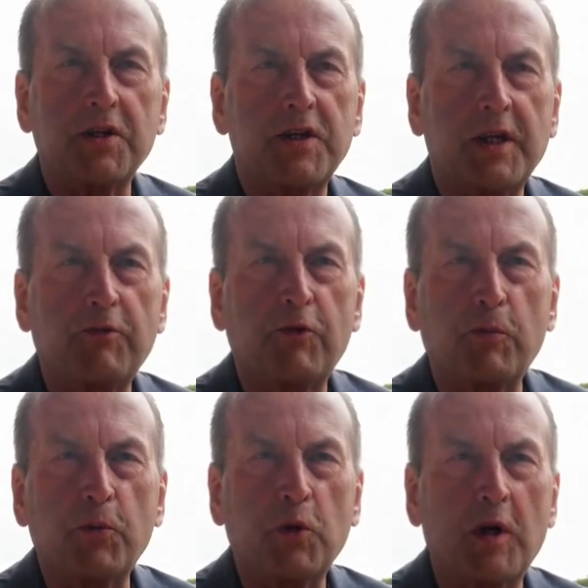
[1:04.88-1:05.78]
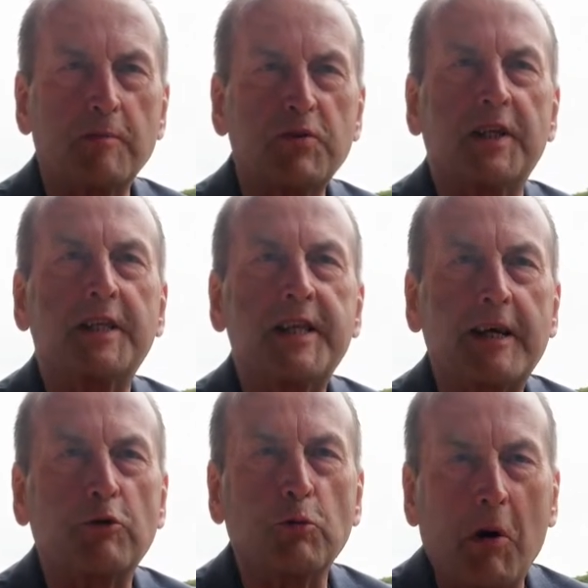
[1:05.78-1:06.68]
City Football Club's an
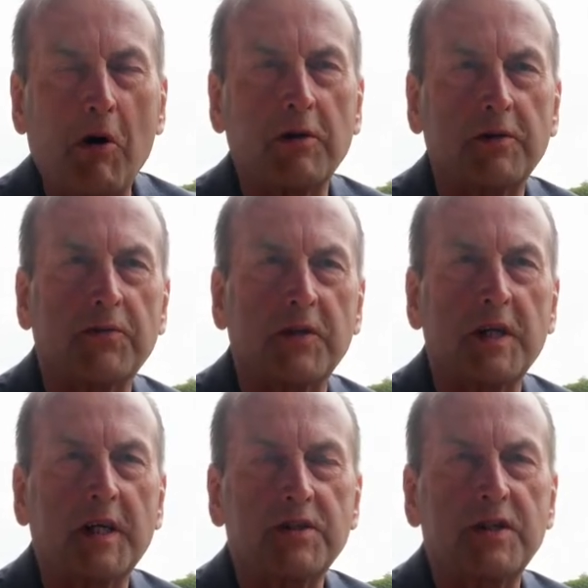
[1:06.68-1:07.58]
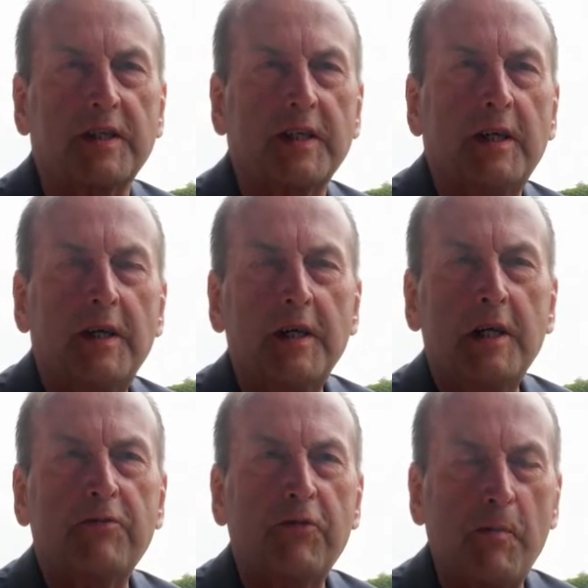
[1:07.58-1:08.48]
integral part of the city,
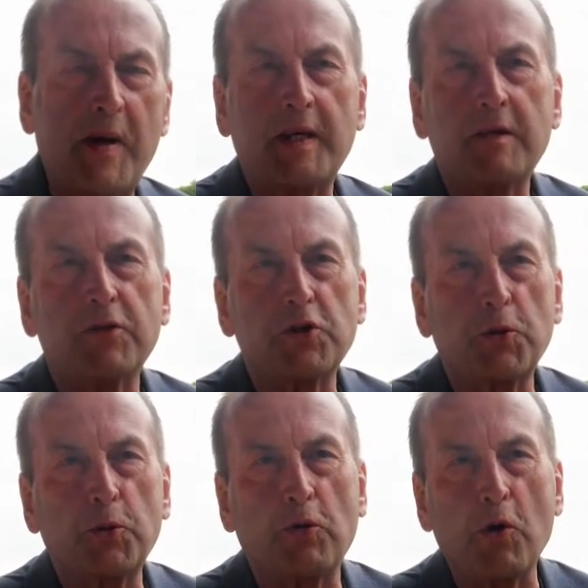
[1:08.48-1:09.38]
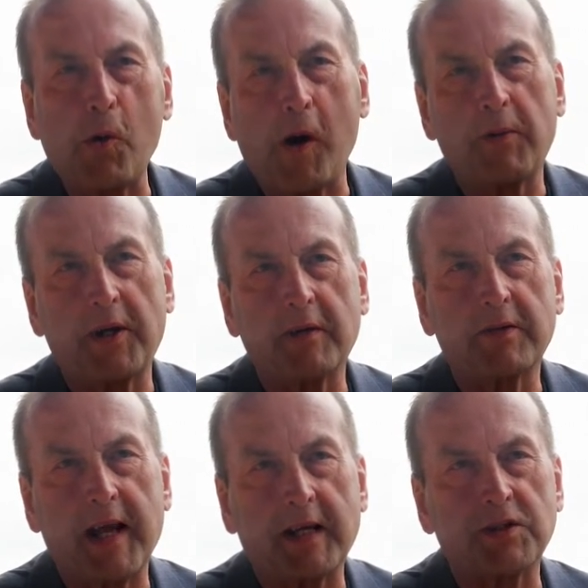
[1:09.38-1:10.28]
and for many of us who grew up here
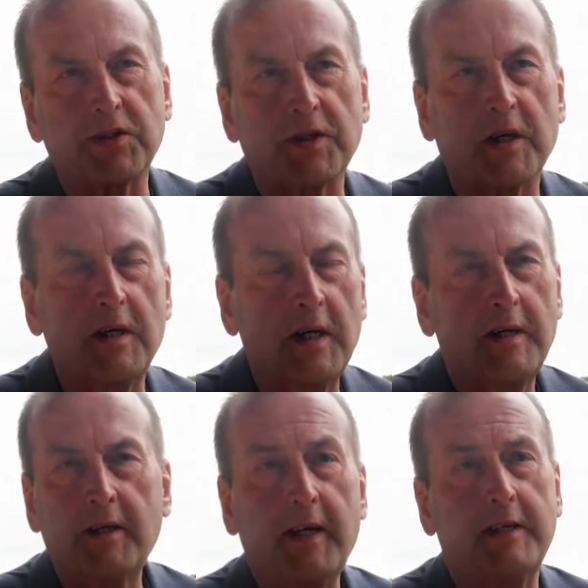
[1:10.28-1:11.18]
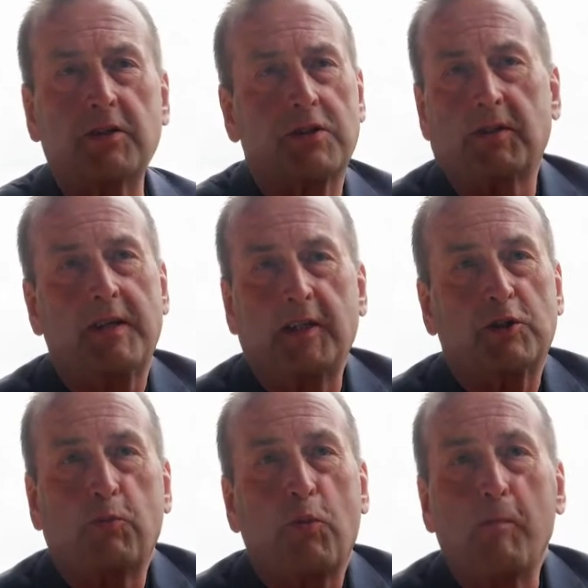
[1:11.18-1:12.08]
in Exeter, it's
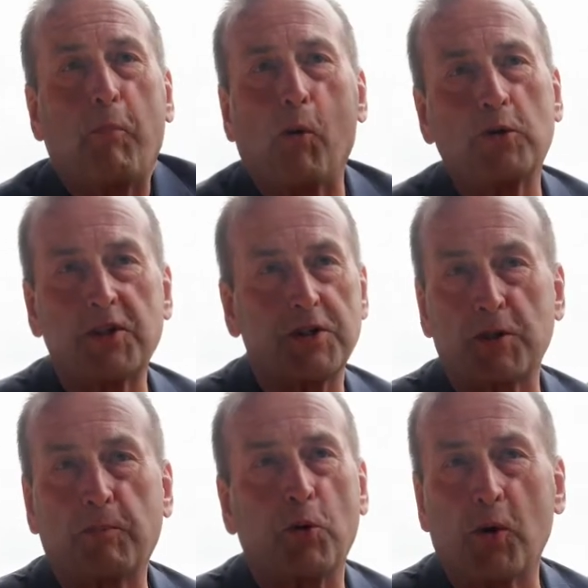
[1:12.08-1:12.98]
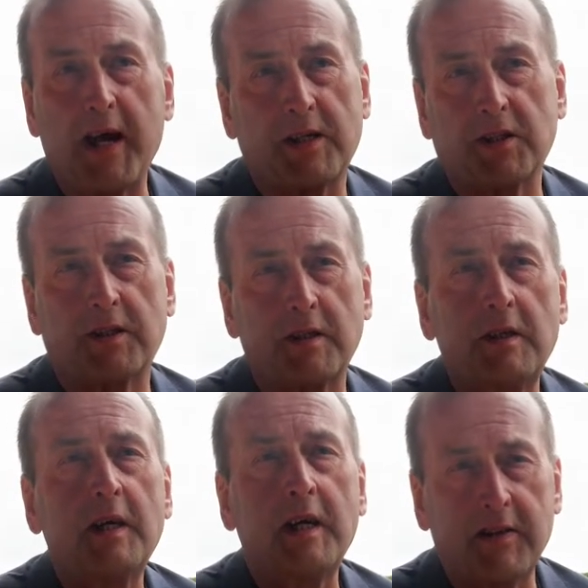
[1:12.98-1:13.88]
we're born to support Exeter,
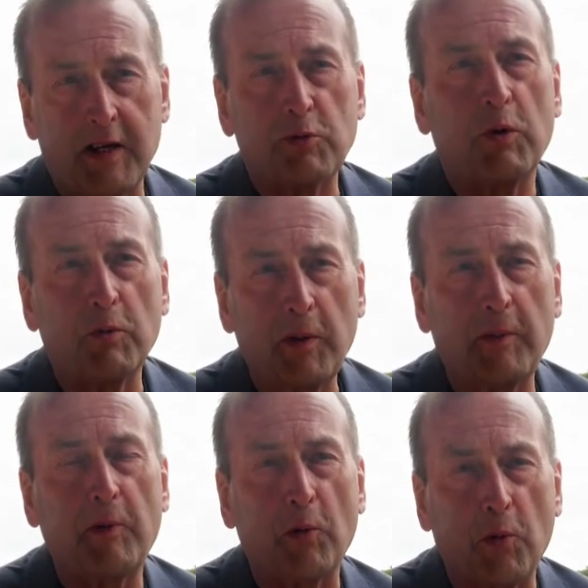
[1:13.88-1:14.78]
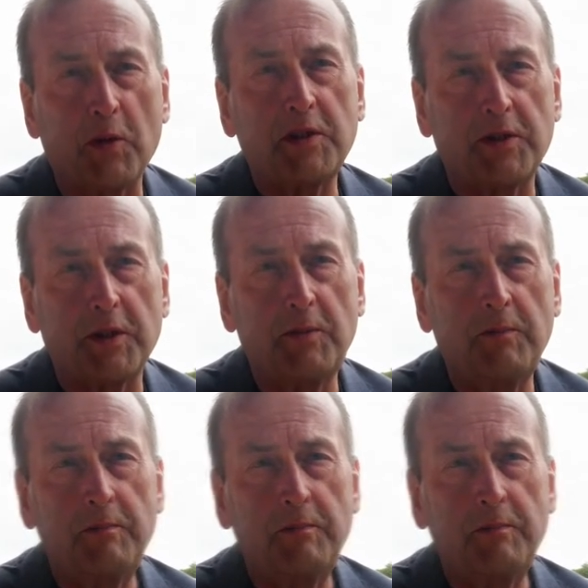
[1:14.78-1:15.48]
and that's what we will always do.